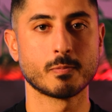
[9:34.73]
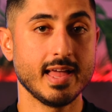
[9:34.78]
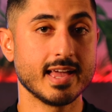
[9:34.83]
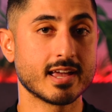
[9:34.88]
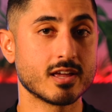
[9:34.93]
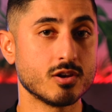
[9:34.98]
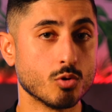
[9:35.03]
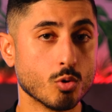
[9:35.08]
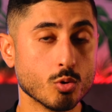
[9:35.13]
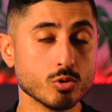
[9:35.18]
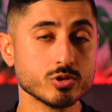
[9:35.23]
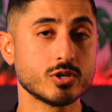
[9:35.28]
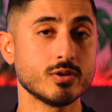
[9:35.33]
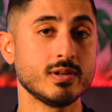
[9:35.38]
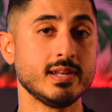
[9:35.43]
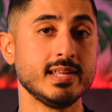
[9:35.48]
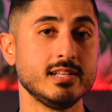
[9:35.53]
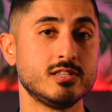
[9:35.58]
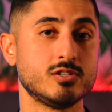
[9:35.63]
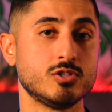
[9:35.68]
It can also
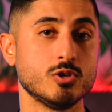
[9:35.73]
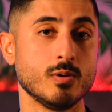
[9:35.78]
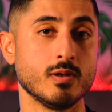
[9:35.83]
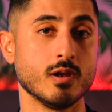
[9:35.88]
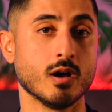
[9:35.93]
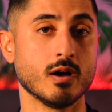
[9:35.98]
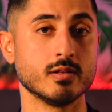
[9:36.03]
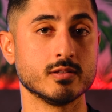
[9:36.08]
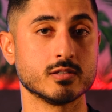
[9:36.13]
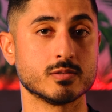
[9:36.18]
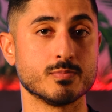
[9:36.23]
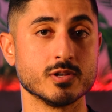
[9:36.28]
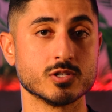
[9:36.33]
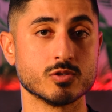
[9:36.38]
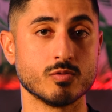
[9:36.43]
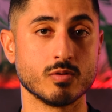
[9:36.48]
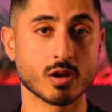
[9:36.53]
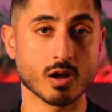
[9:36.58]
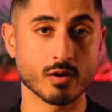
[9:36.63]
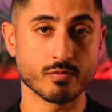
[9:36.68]
lead to enhanced
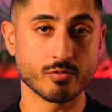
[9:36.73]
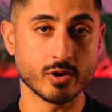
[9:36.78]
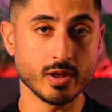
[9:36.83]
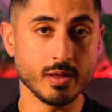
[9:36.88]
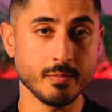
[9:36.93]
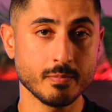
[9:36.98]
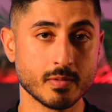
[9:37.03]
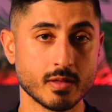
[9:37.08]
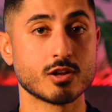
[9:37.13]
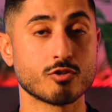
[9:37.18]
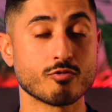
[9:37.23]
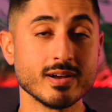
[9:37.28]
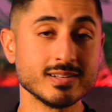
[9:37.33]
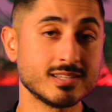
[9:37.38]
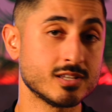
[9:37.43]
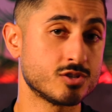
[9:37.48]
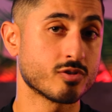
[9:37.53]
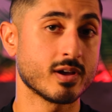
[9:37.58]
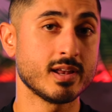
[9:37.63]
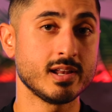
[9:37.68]
muscle recovery,
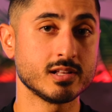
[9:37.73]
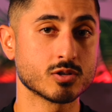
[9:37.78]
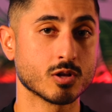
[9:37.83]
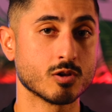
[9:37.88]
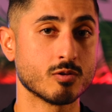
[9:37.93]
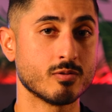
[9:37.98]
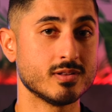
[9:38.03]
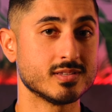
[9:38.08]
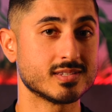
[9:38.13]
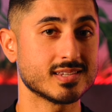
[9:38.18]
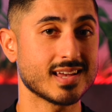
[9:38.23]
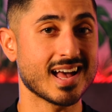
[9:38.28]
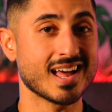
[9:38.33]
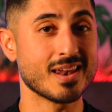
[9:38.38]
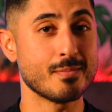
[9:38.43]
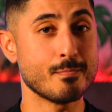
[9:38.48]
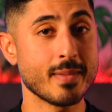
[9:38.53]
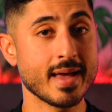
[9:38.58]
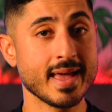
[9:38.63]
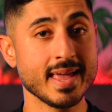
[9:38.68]
greater training tolerance,
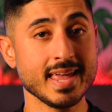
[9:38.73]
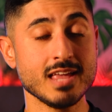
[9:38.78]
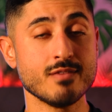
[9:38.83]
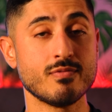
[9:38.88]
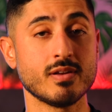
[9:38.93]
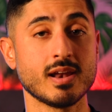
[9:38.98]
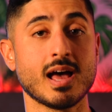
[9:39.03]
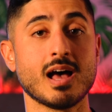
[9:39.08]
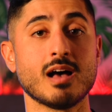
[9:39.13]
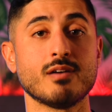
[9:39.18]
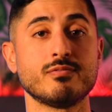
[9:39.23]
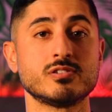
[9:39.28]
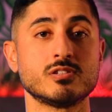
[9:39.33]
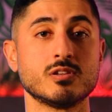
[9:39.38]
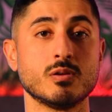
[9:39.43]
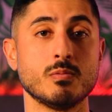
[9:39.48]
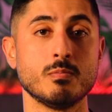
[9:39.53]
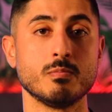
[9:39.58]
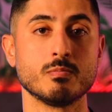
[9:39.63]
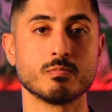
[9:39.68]
and may even have
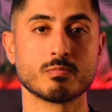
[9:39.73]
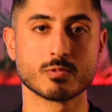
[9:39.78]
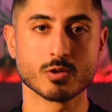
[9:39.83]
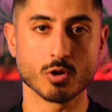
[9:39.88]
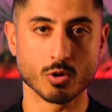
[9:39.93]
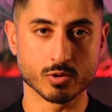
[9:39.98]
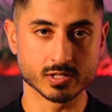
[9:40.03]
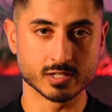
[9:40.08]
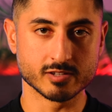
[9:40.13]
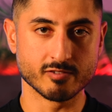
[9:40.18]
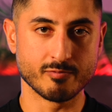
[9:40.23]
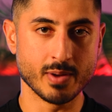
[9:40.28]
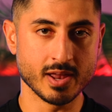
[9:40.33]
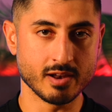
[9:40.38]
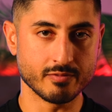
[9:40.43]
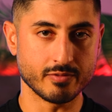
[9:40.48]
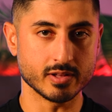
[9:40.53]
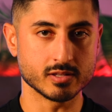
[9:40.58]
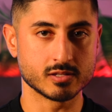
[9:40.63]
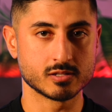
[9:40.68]
some cognitive
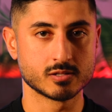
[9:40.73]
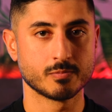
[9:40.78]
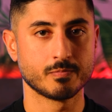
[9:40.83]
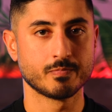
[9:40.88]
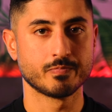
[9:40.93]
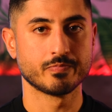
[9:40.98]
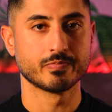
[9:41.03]
benefits.